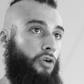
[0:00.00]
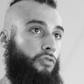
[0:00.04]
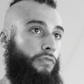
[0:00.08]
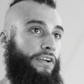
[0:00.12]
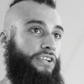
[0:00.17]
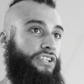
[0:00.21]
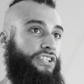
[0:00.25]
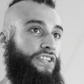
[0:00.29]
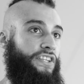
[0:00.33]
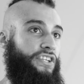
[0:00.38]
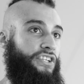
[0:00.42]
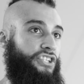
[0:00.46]

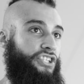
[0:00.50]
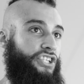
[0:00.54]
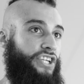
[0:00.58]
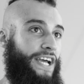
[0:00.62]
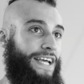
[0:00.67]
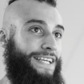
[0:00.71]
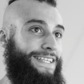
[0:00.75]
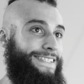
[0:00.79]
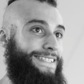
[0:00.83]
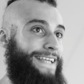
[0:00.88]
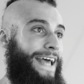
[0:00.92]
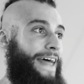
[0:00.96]
reached the
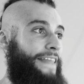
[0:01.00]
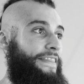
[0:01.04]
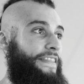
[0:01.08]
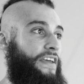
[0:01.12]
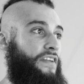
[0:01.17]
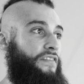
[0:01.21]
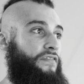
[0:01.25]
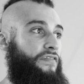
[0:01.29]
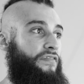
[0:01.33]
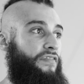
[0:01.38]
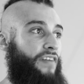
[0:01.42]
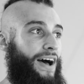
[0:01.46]
chest,
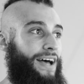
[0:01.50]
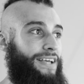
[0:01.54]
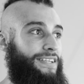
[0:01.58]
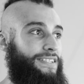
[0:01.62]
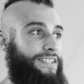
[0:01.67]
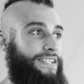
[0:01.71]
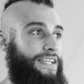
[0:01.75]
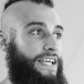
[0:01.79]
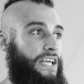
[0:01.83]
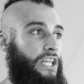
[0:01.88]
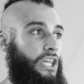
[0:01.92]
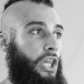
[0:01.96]
then
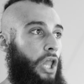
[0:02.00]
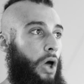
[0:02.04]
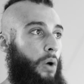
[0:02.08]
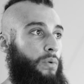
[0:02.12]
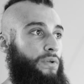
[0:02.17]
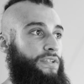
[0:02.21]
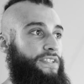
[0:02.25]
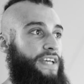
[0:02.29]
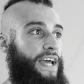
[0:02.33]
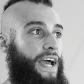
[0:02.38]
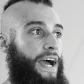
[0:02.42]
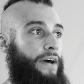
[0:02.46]
fastening
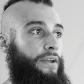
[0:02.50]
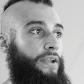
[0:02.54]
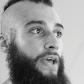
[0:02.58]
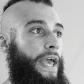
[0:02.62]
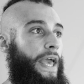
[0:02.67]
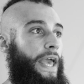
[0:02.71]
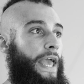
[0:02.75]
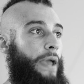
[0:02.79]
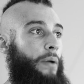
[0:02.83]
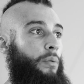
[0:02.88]
lower down,